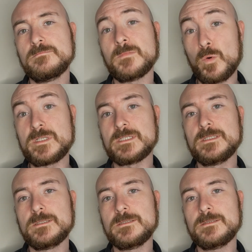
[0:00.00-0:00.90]
I would.
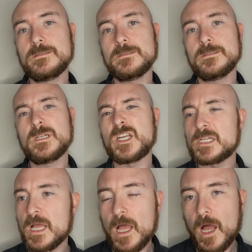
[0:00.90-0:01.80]
I'd
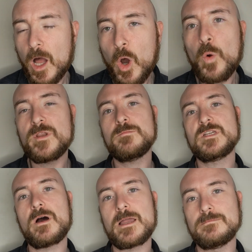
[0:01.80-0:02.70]
hold him
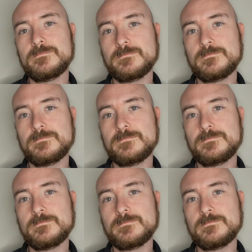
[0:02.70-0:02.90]
tight.